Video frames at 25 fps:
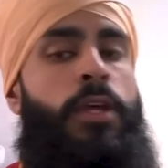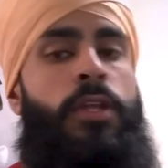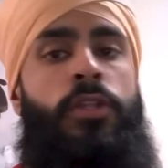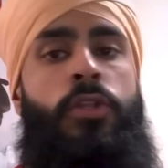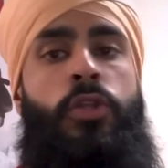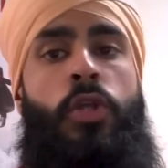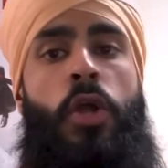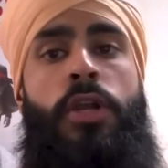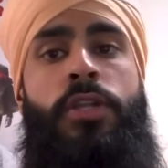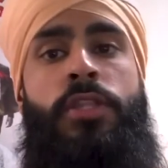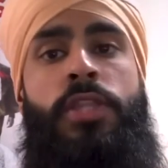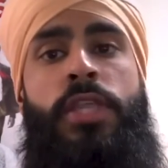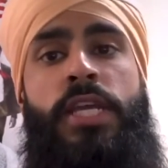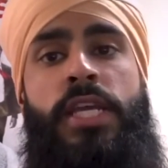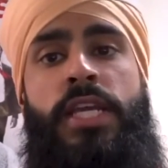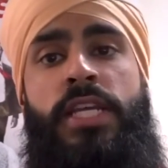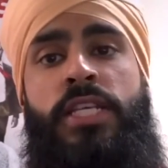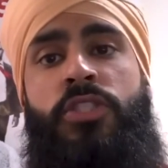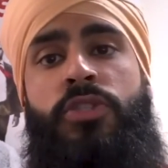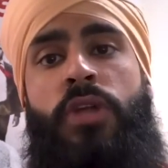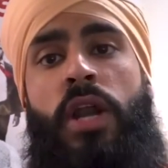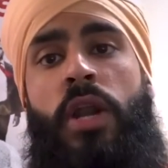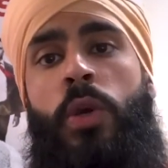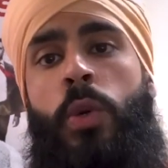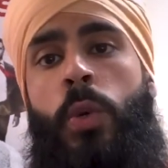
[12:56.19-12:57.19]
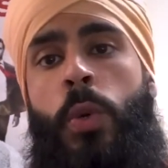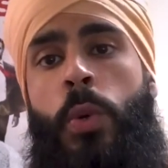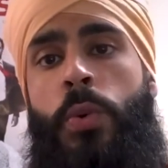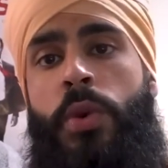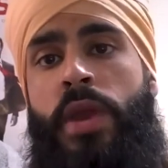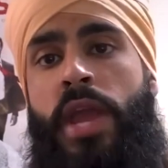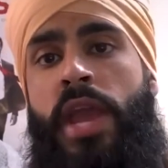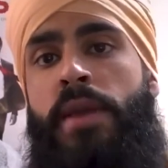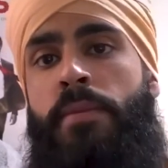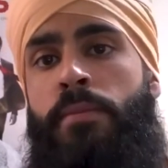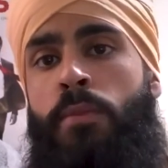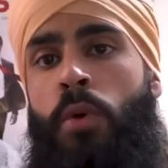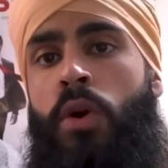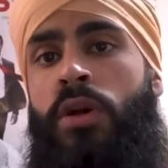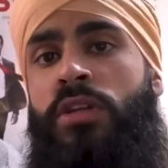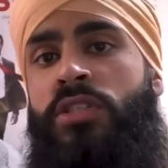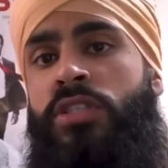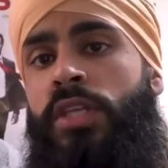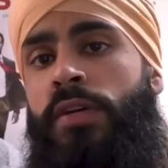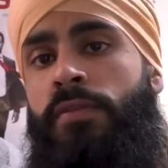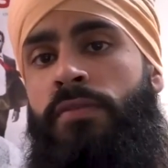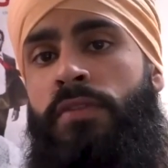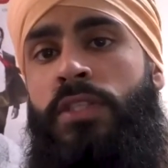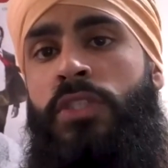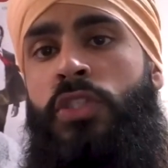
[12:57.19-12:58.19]
Third thing is try to create more
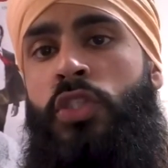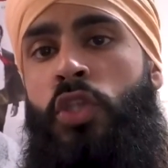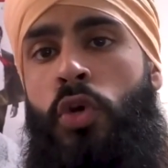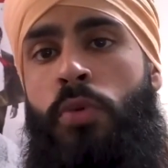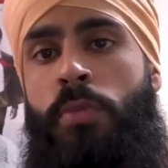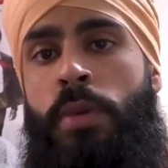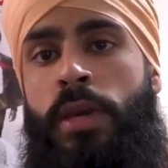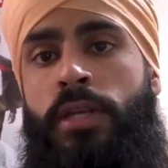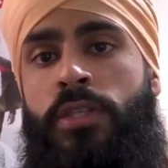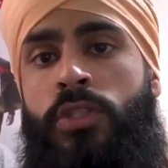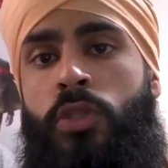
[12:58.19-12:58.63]
instead of consuming.